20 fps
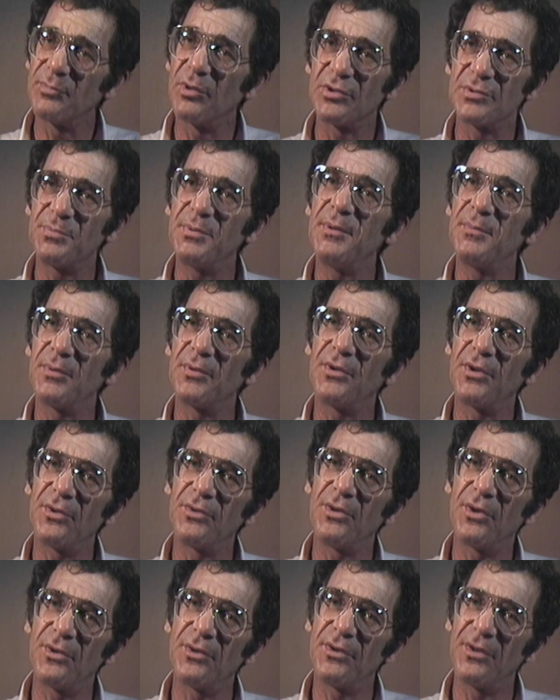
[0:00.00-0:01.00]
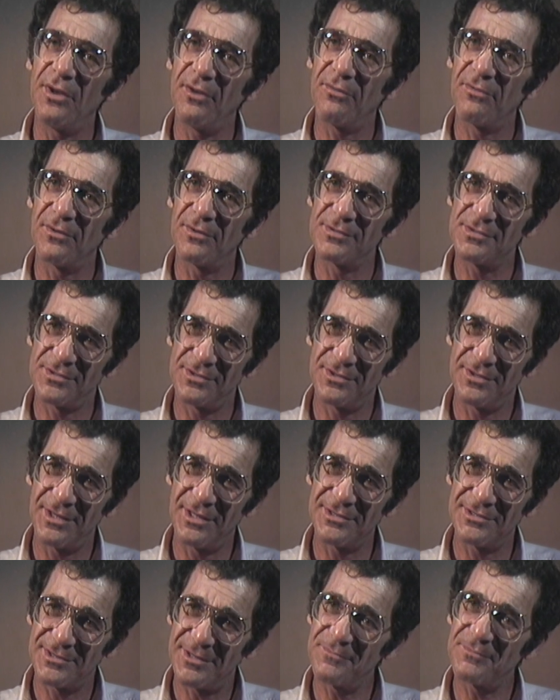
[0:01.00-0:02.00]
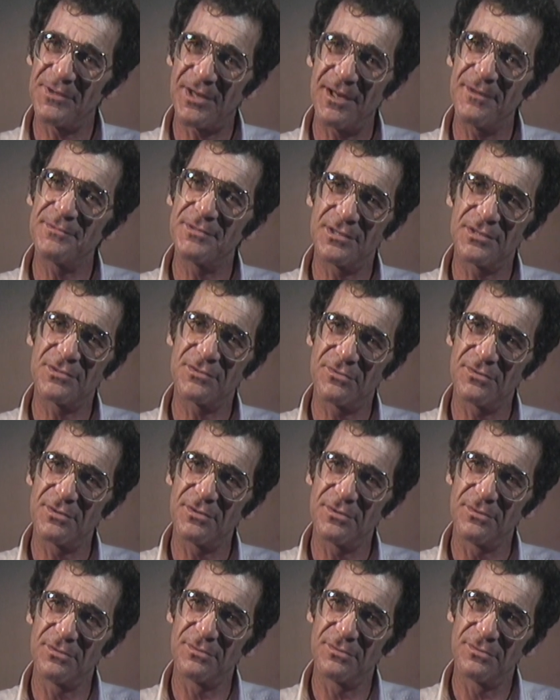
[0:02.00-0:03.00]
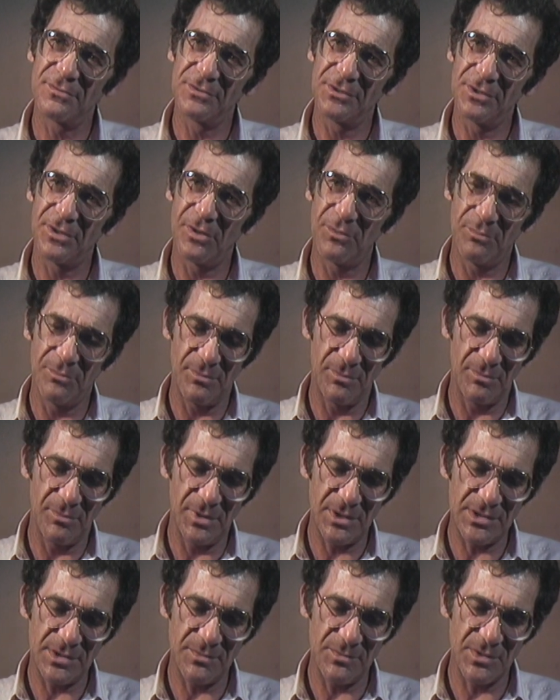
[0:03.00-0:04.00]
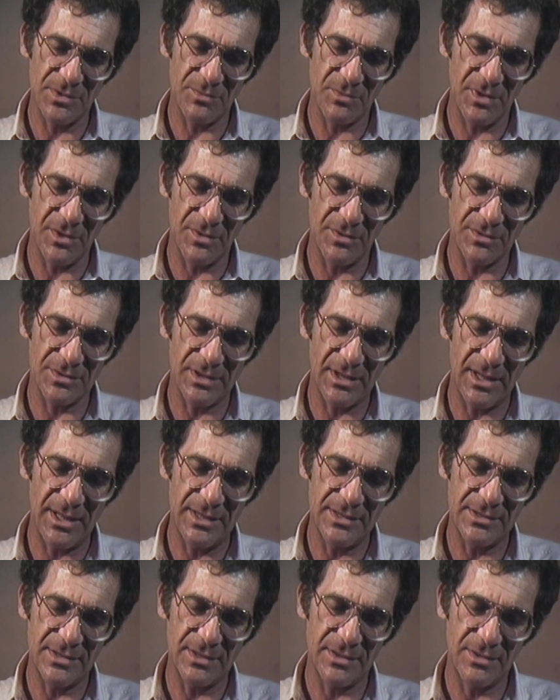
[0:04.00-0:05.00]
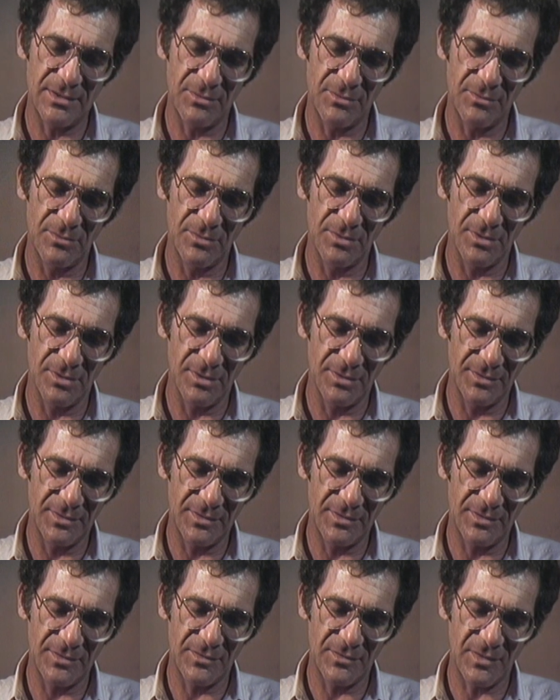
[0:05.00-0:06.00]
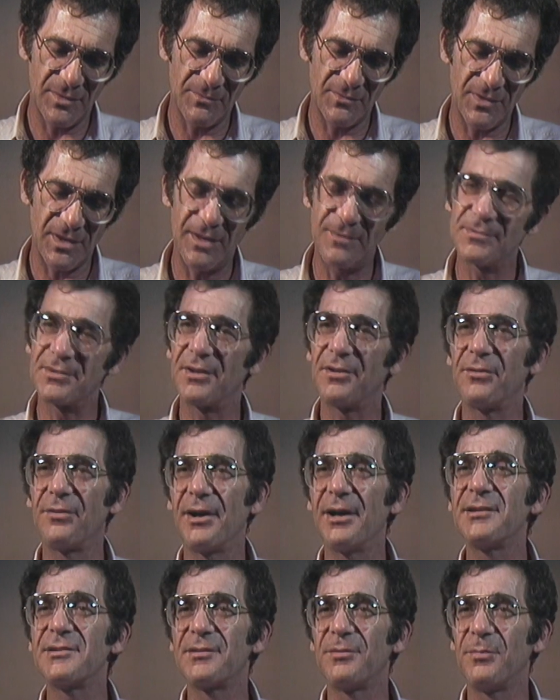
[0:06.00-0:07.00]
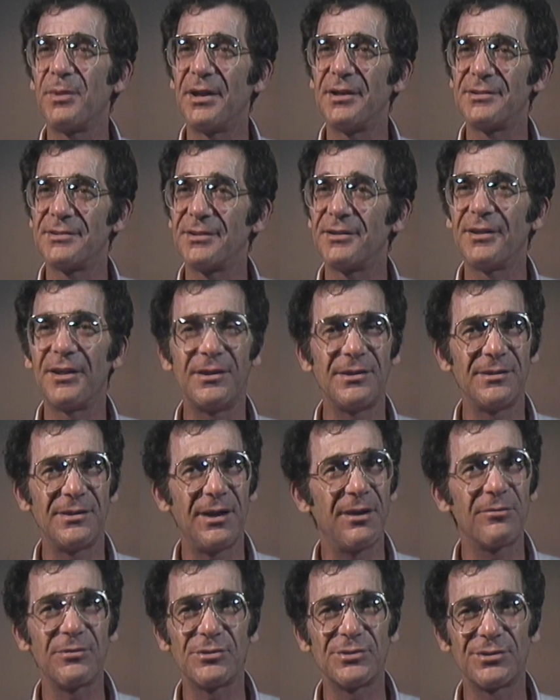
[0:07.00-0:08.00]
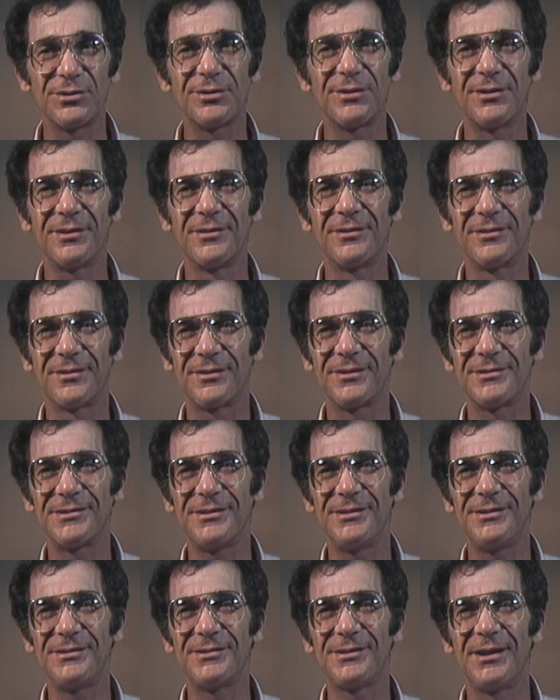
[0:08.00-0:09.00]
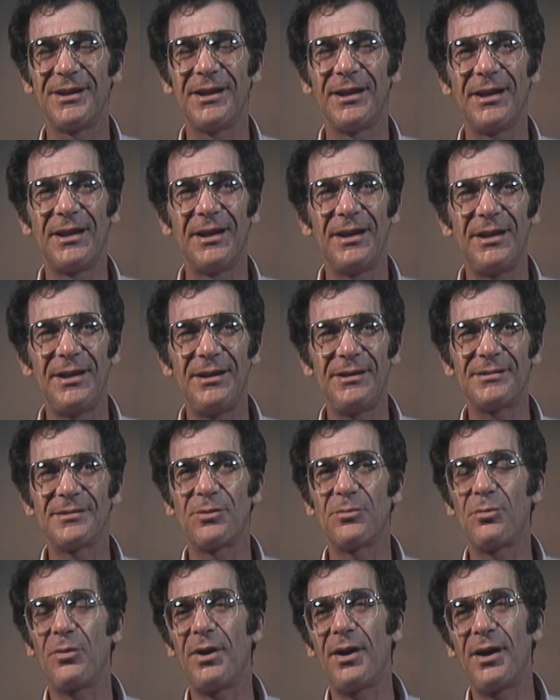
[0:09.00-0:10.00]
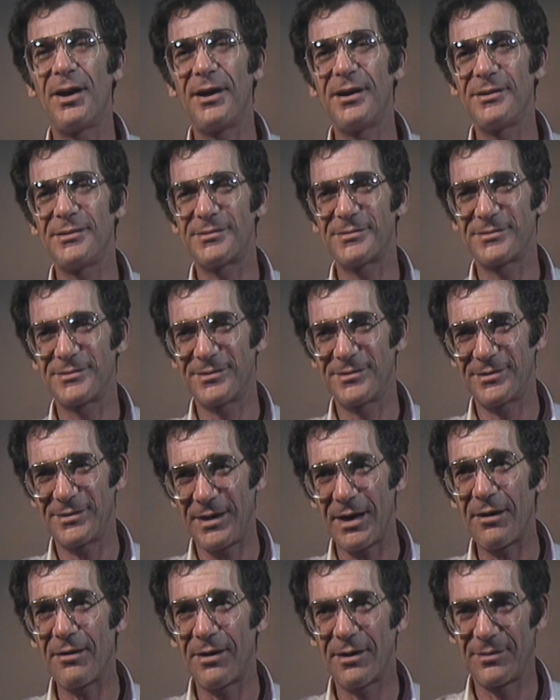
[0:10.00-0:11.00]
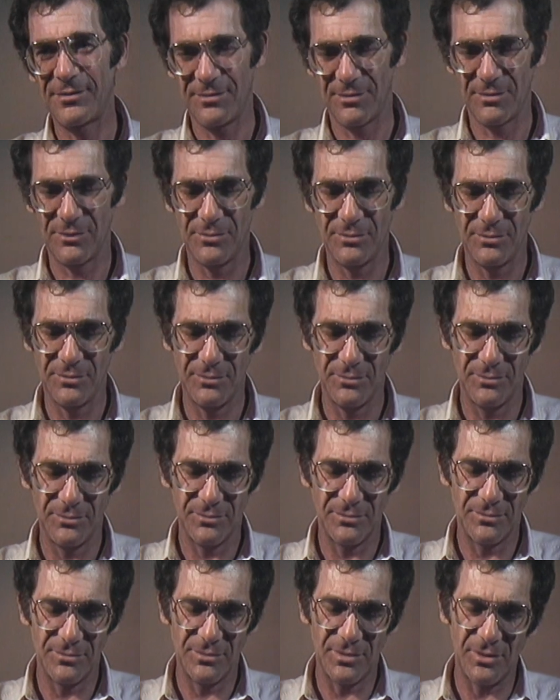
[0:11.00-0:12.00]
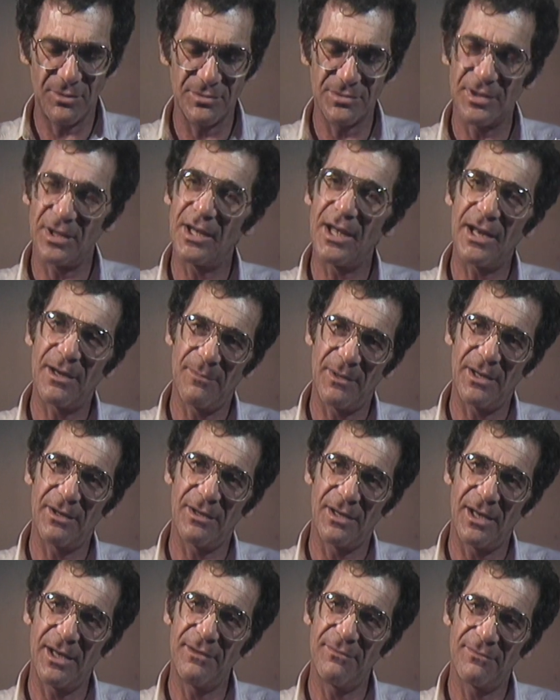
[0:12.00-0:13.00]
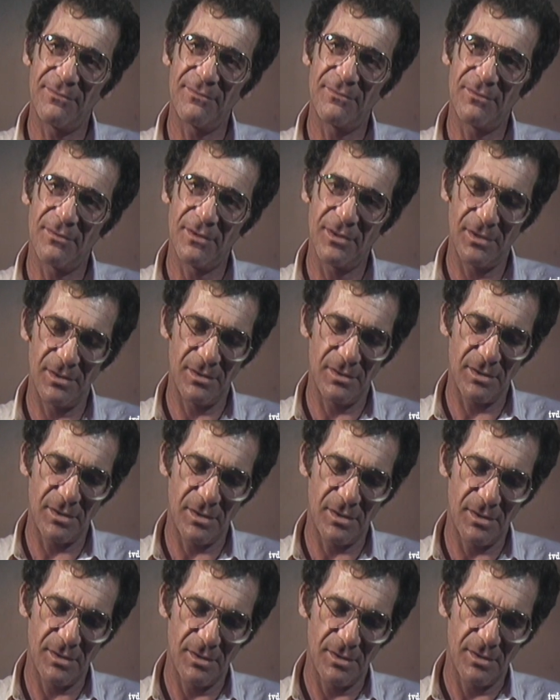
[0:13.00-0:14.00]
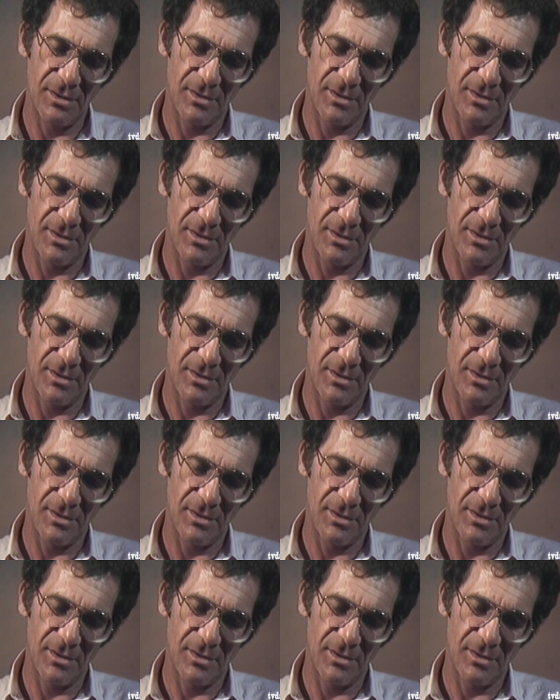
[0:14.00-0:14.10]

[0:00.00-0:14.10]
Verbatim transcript: most people don't know the difference. And sometimes it's true. You know, Mitchum is one of those guys that the world sometimes underestimates, and they never should, because he's he's a wise character who knows a lot about life, and uh,